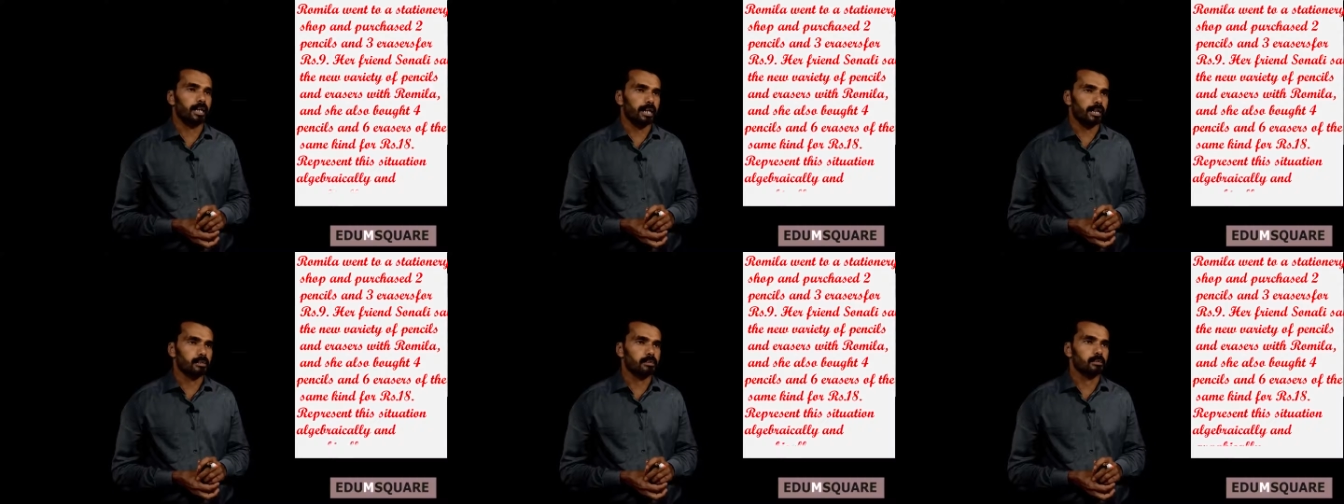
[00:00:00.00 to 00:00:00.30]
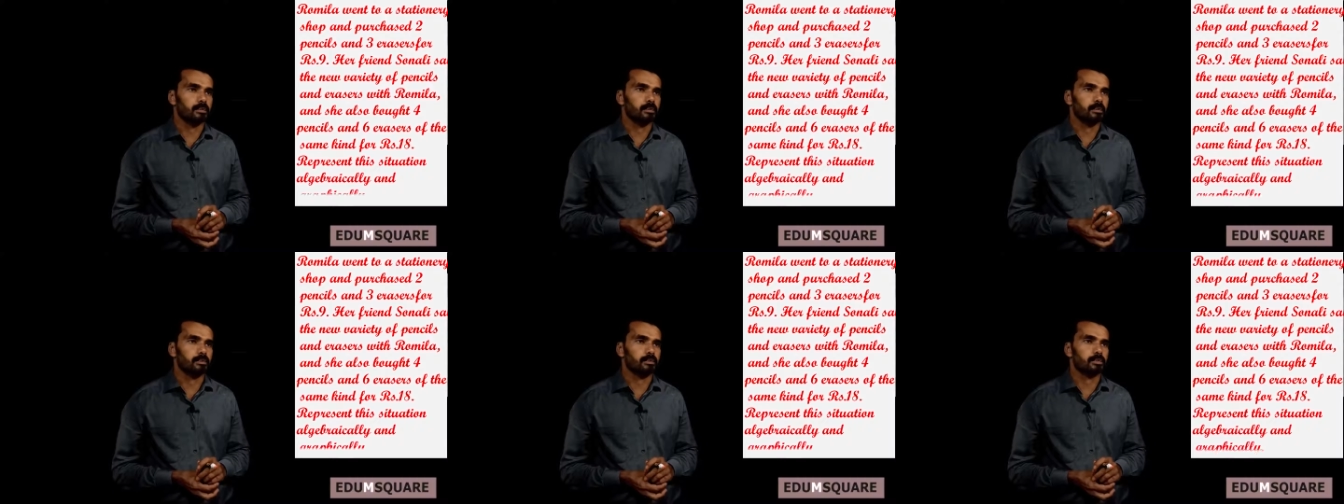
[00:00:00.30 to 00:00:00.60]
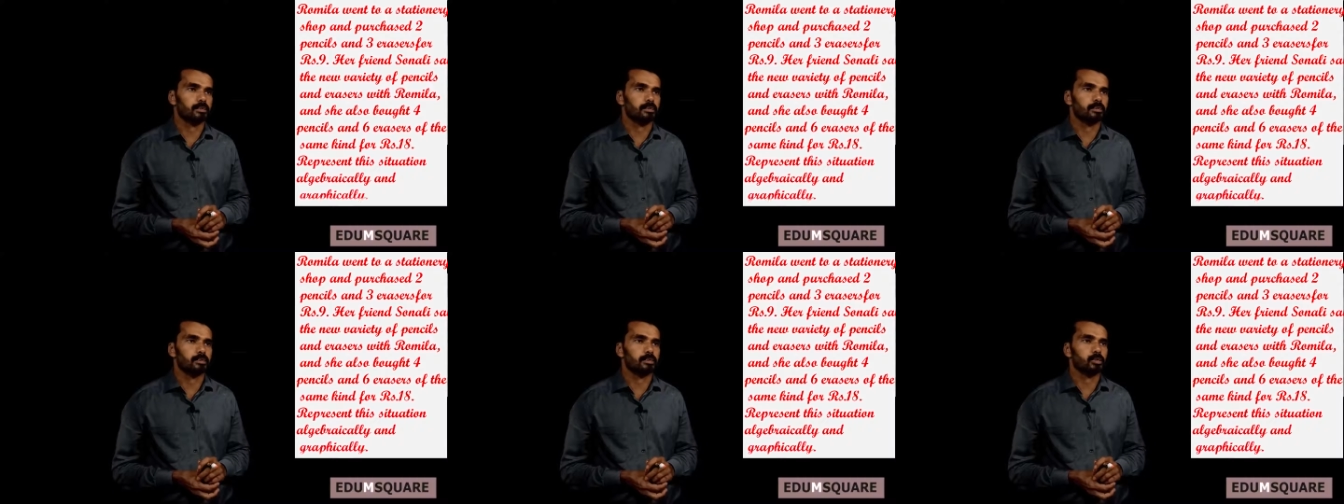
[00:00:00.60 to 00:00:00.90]
and
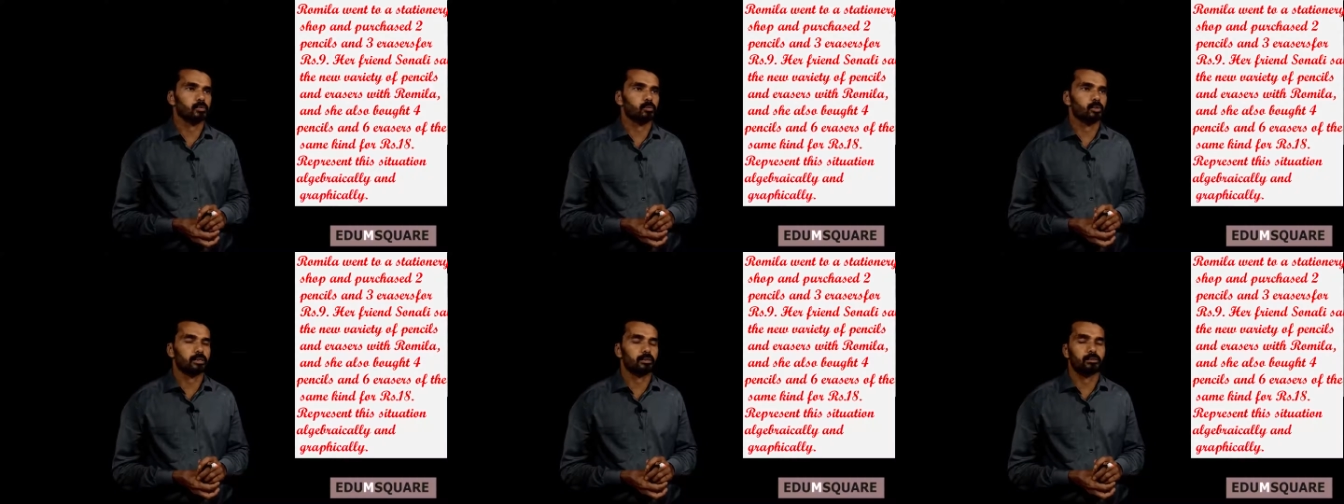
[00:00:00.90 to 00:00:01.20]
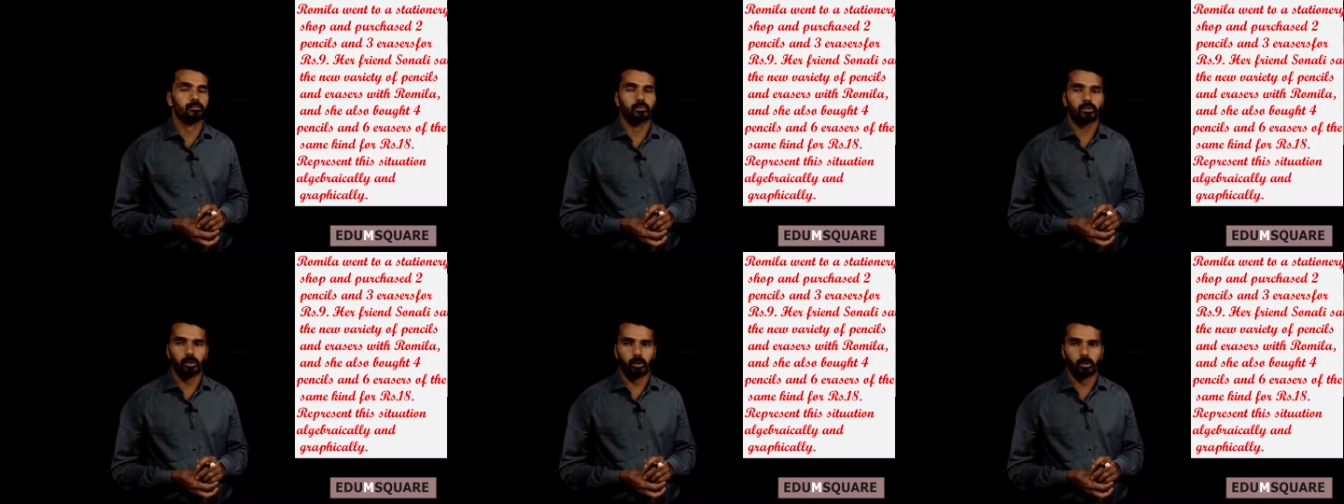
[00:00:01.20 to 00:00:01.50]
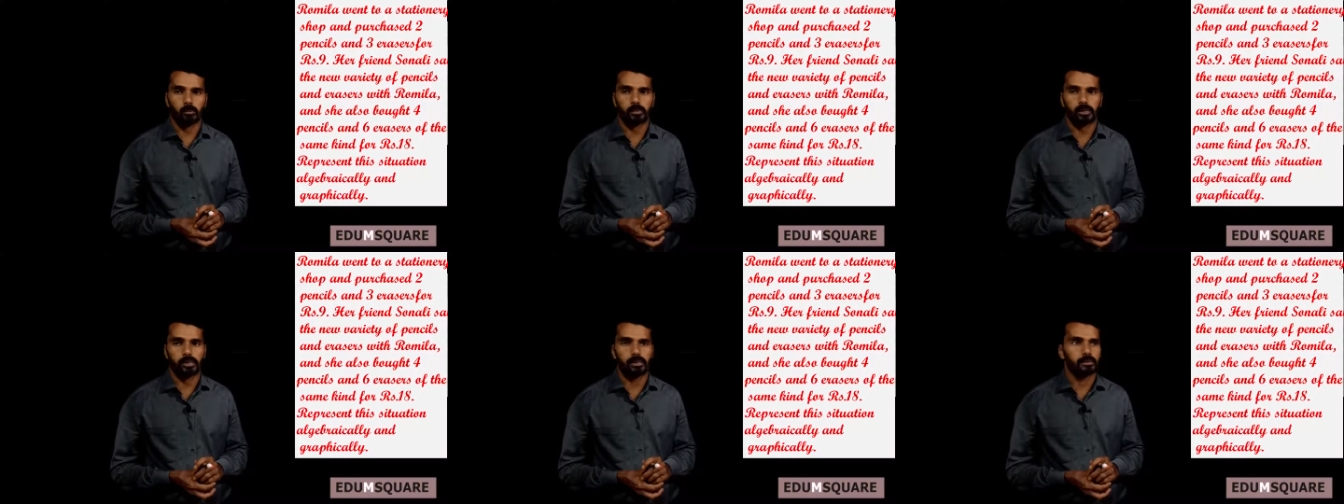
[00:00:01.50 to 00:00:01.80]
erasers with
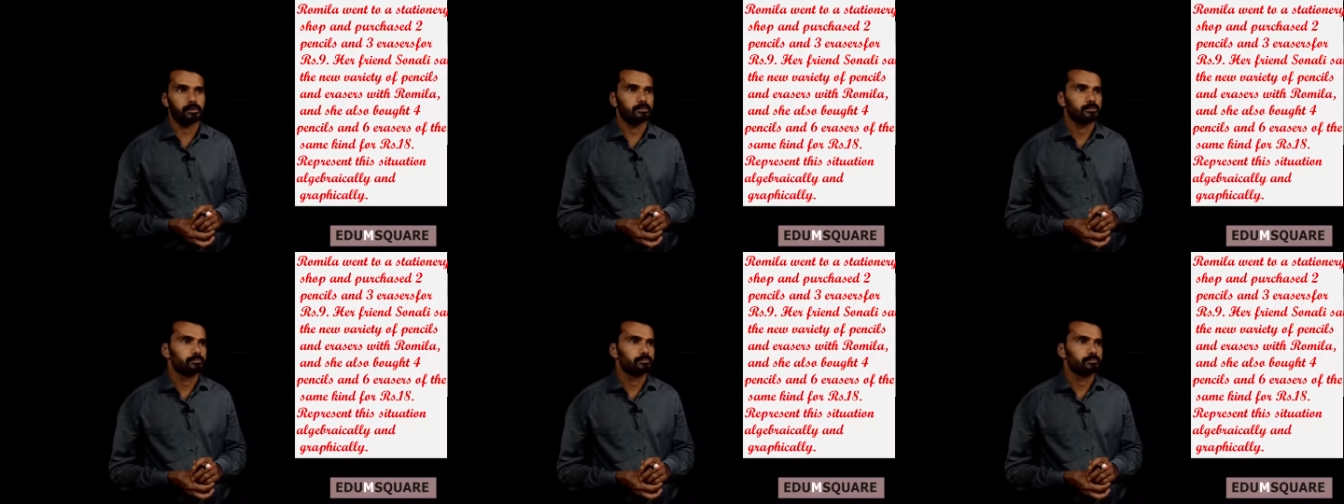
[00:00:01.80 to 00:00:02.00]
Romila,